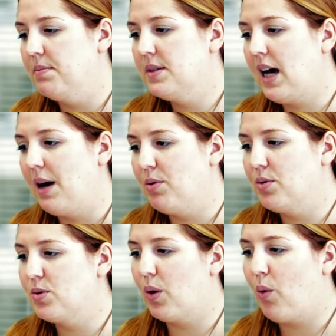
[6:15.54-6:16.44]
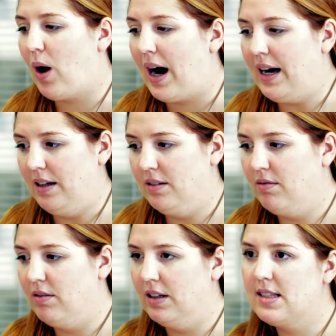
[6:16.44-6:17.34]
Tables require
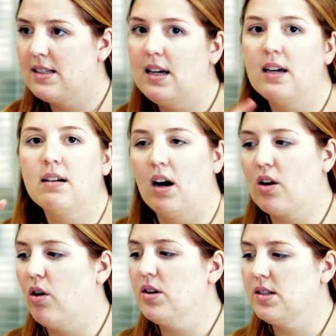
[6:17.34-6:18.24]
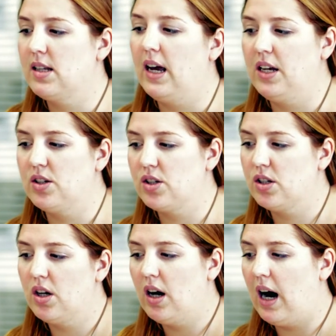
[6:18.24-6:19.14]
listening across to each,
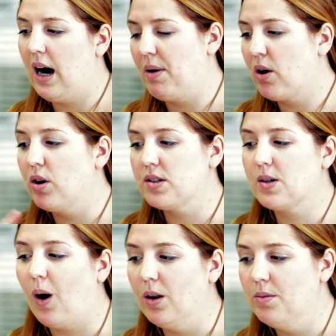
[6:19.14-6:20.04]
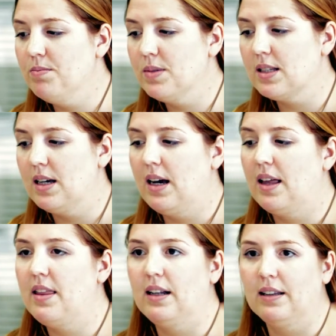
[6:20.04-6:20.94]
across columns,
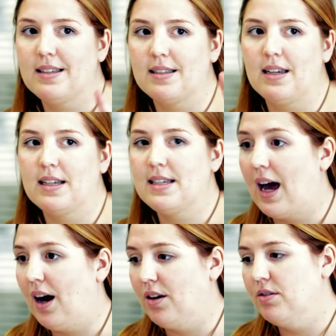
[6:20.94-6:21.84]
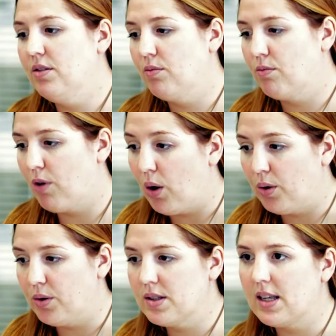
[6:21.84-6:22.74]
then listening down
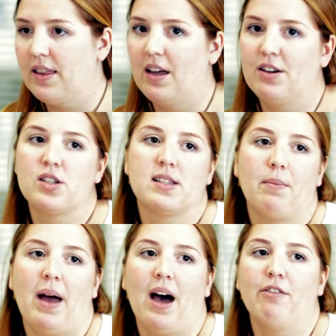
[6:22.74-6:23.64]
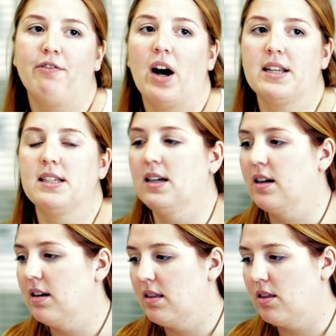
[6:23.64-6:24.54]
rows, and then somehow
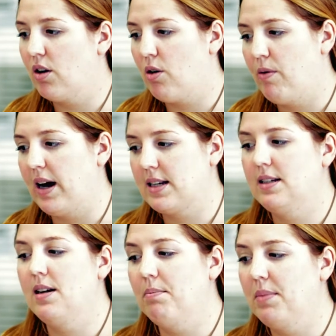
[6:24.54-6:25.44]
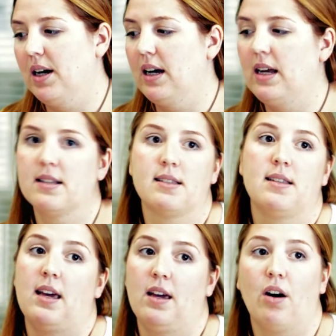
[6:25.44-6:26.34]
finding the correct number in a
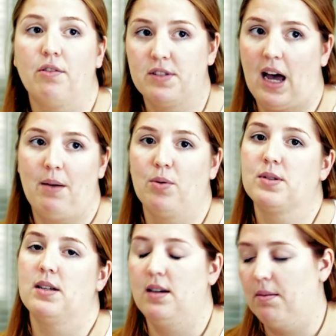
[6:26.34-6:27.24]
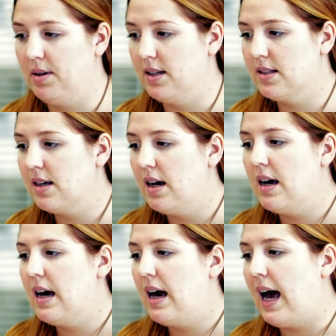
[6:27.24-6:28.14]
sea of tables and numbers.
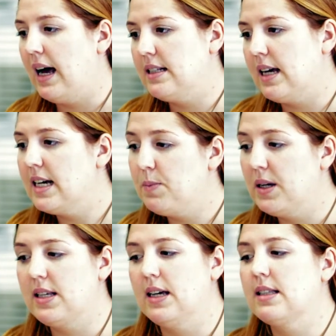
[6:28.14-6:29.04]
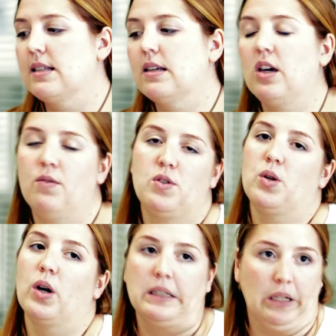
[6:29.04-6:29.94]
And SPSS gives
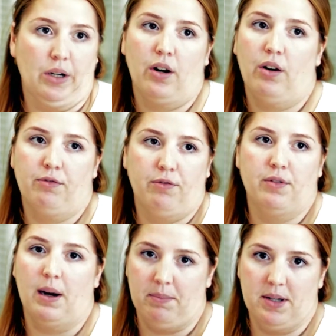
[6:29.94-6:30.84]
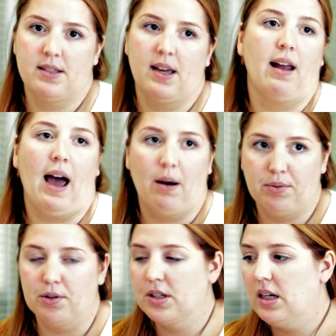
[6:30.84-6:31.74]
you a lot of numbers and
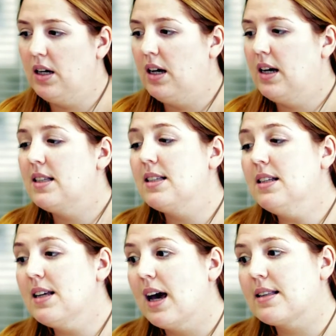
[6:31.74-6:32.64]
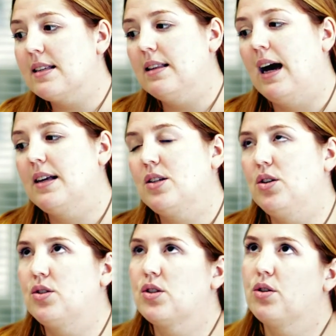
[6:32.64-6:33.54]
output. Syntax allows
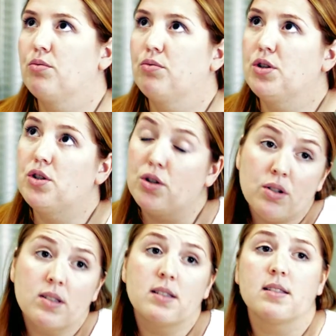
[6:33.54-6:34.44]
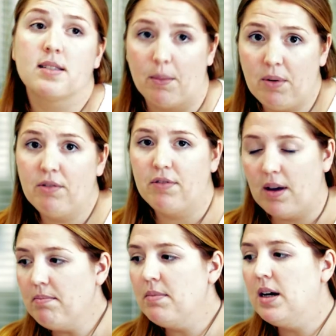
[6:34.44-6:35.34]
you to reduce some of
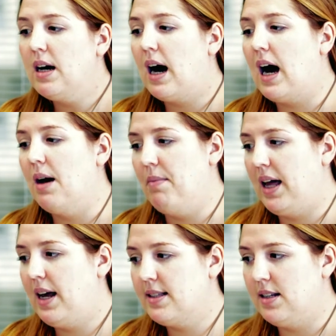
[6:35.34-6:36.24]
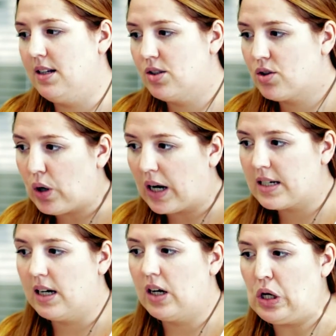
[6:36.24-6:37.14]
them, and as an
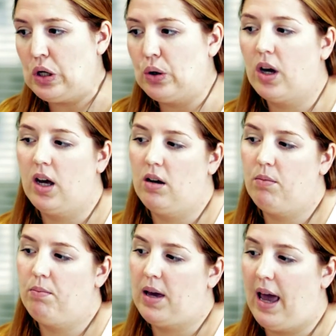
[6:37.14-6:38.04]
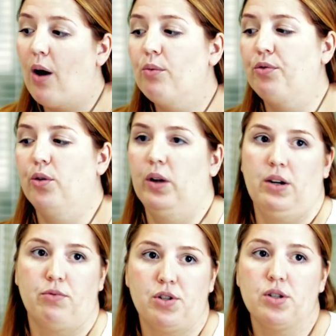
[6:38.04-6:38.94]
instructor you can be helpful
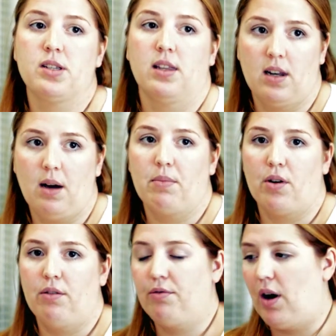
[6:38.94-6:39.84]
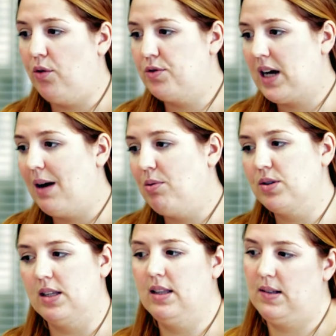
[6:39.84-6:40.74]
in reducing the number of
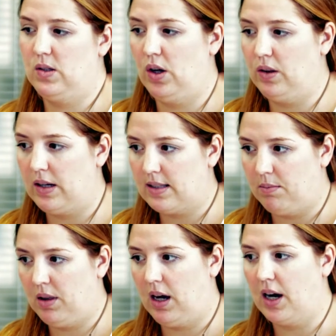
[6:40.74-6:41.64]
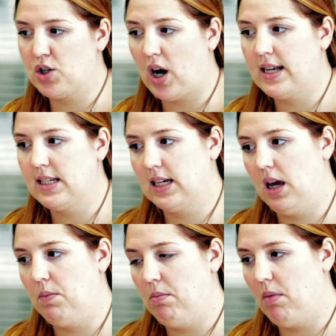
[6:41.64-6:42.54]
tables, and that's certainly something I tried to
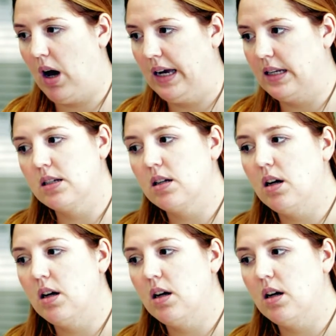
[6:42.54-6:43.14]
keep in mind